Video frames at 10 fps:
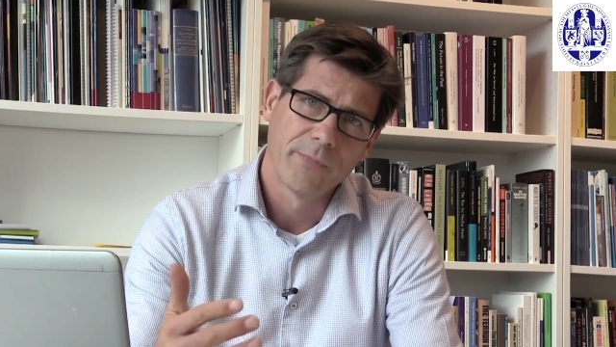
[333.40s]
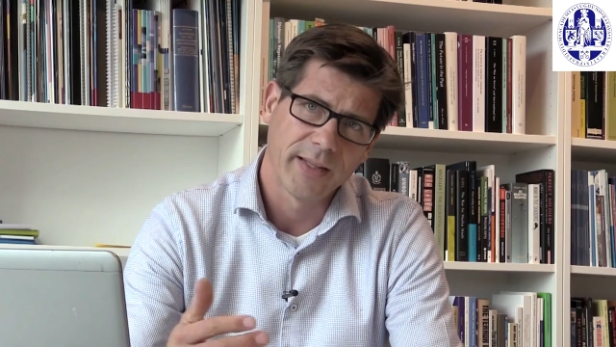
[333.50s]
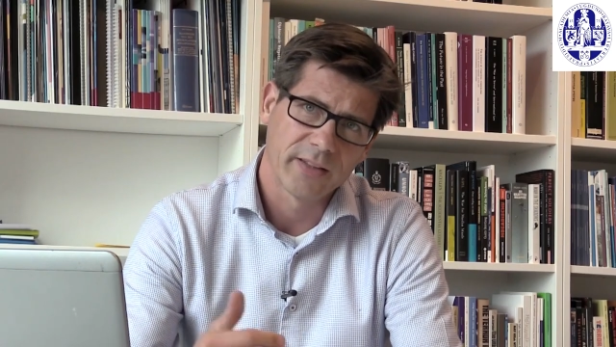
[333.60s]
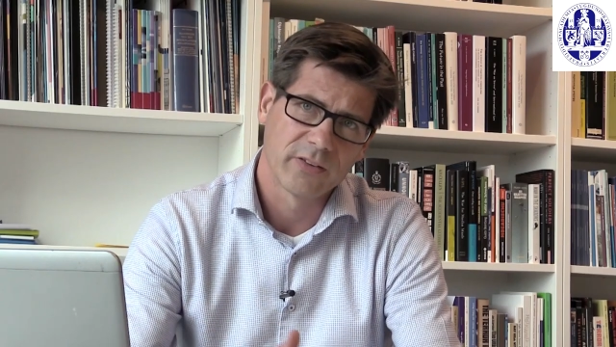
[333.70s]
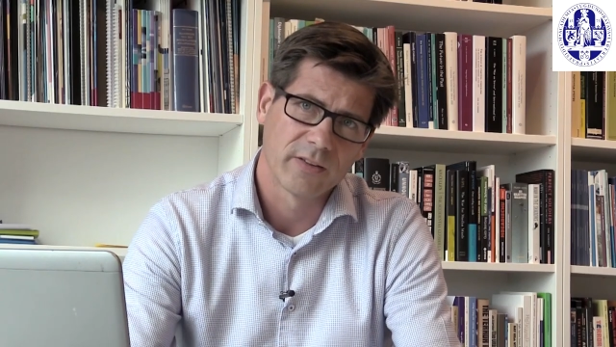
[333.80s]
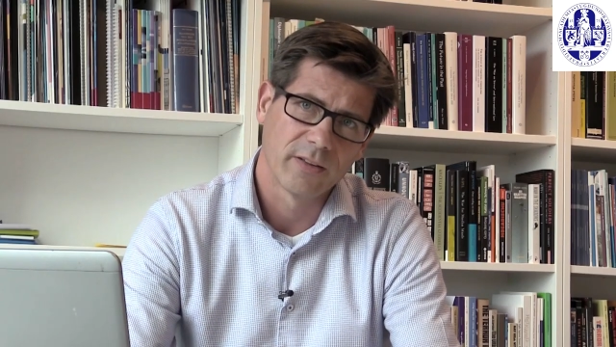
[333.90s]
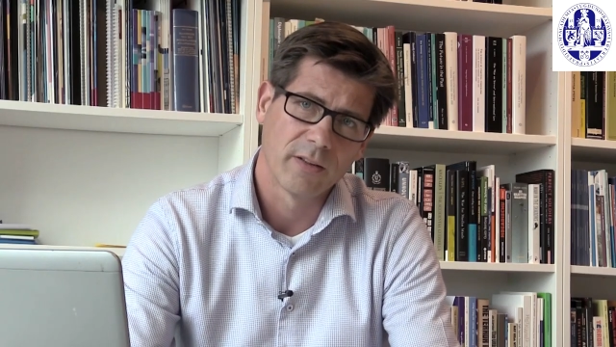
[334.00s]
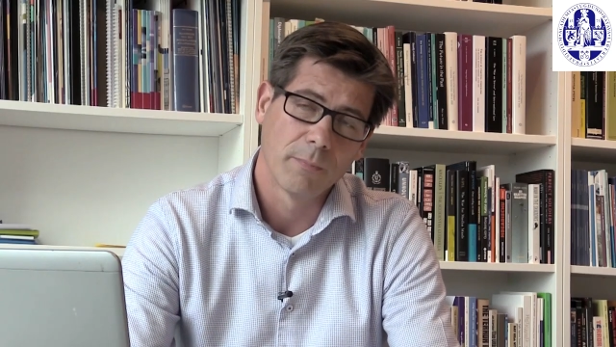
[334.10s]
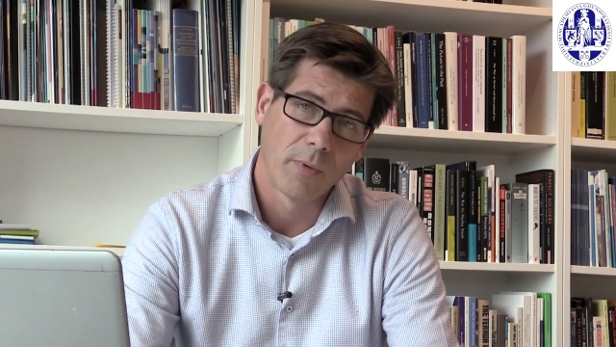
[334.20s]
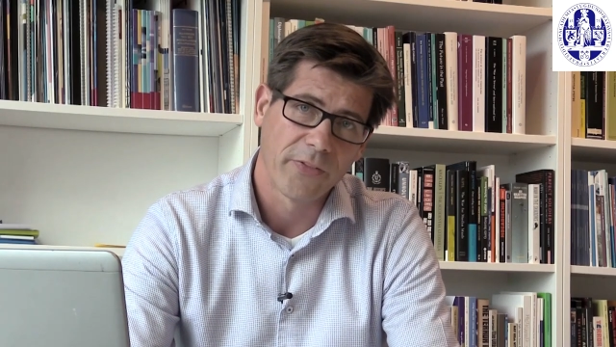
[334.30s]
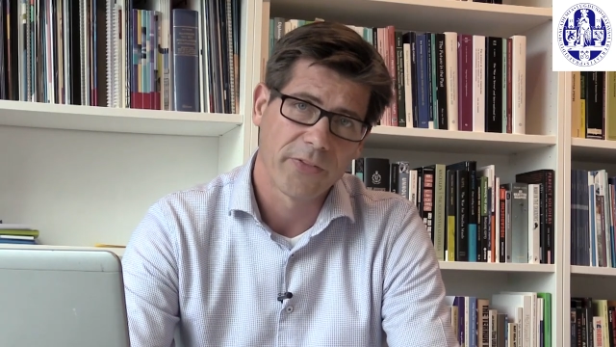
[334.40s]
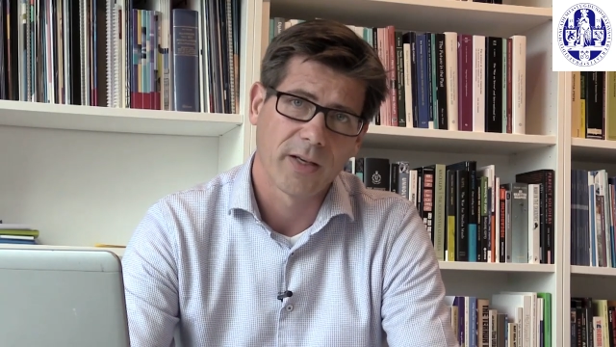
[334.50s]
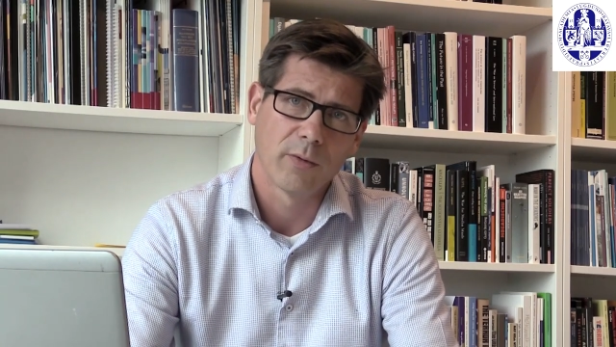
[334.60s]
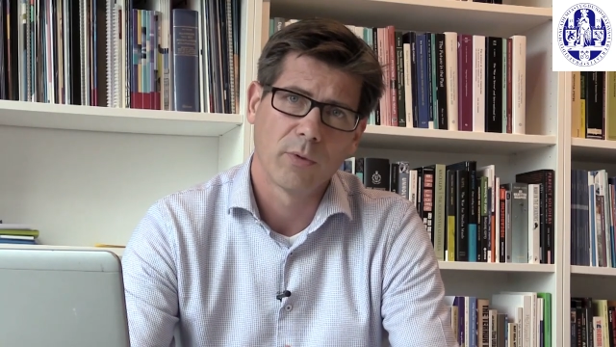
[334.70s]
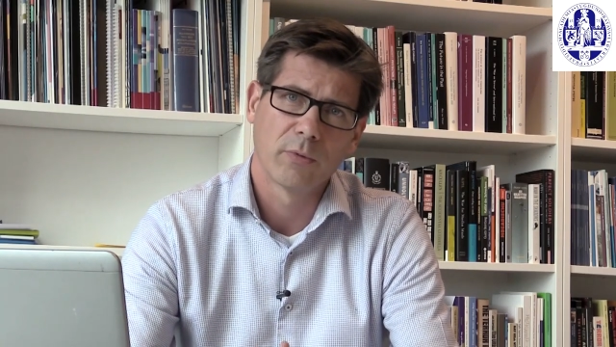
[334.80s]
Next uh, month,
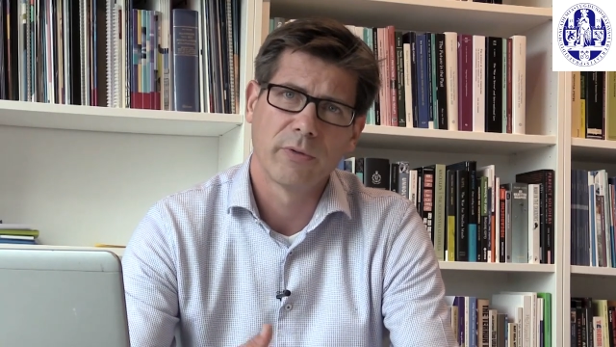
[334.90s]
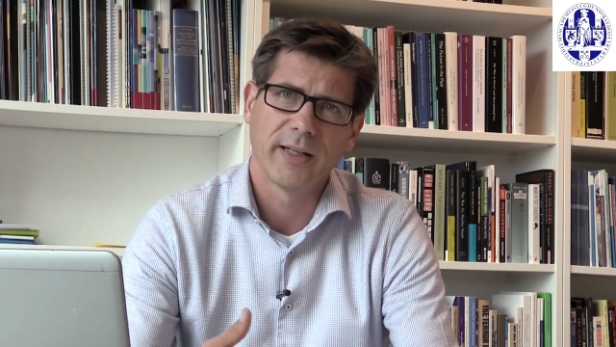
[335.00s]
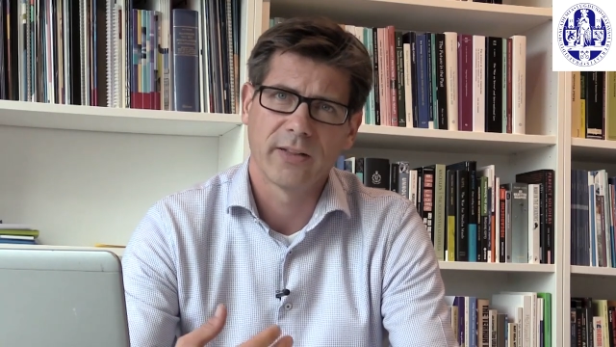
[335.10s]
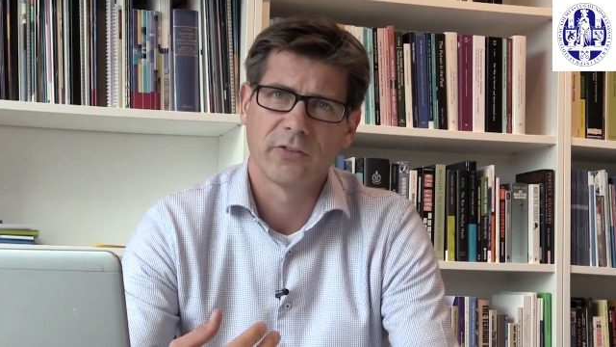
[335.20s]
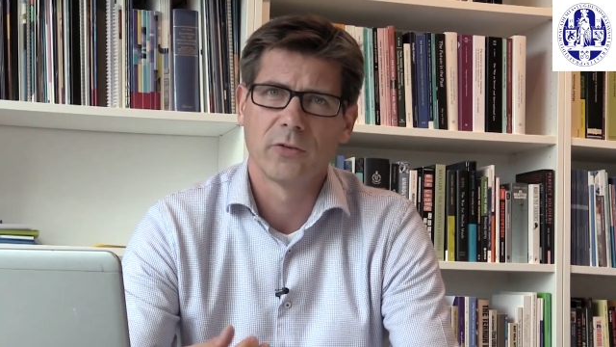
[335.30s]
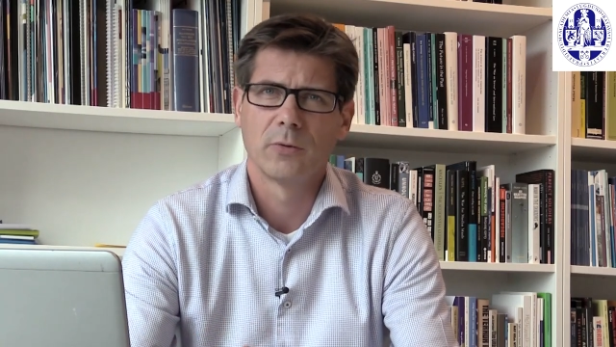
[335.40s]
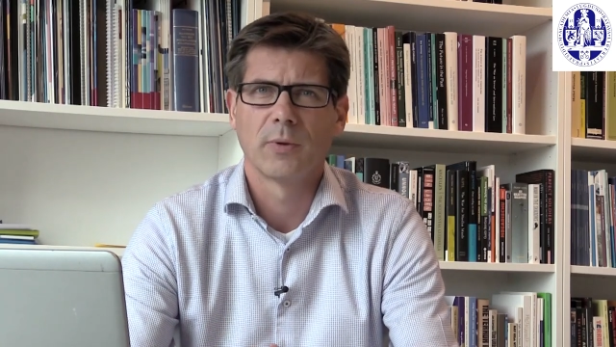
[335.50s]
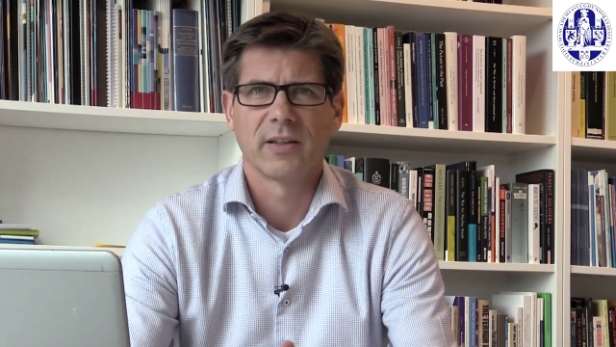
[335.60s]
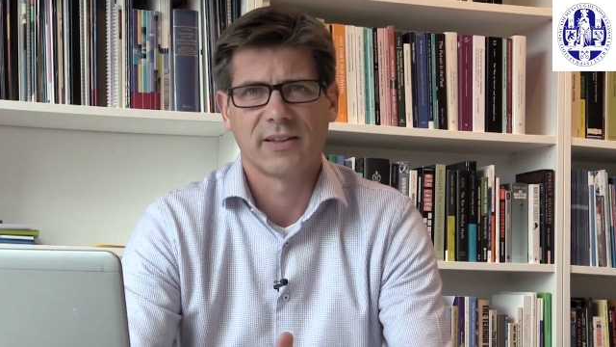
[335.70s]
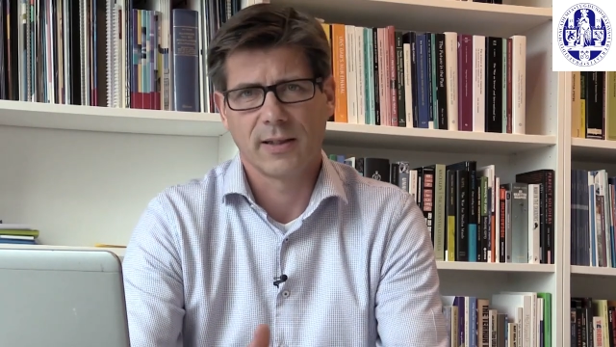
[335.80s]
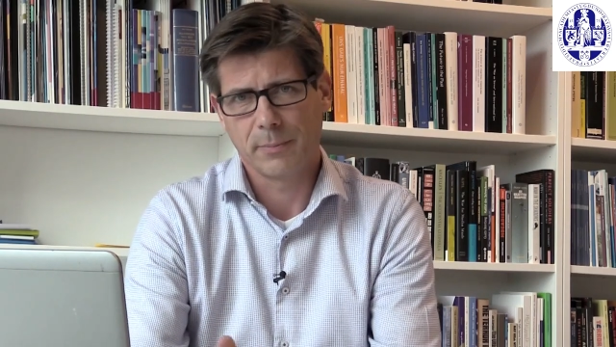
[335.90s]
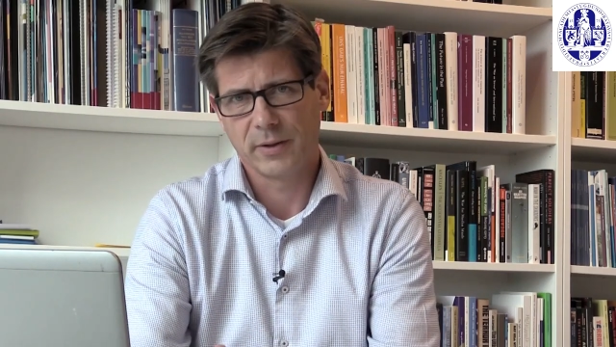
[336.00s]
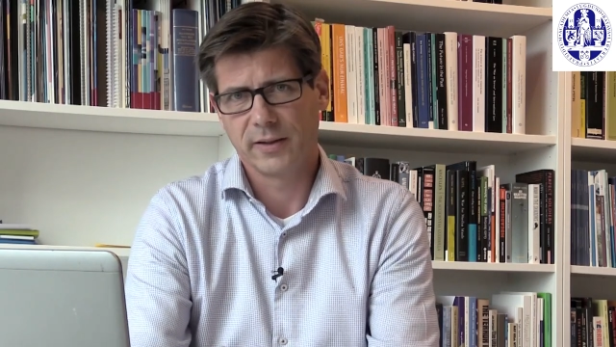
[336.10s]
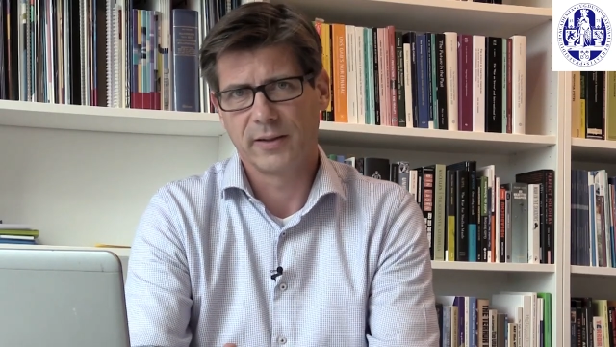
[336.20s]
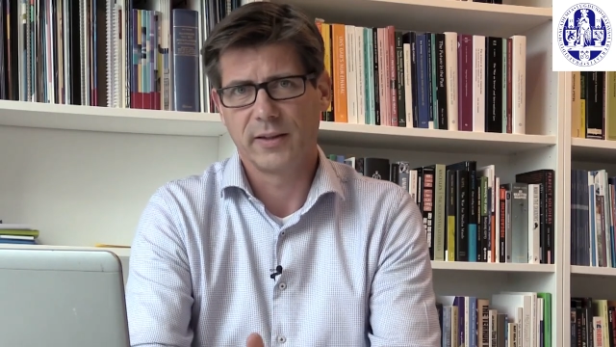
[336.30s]
I will react to what is happening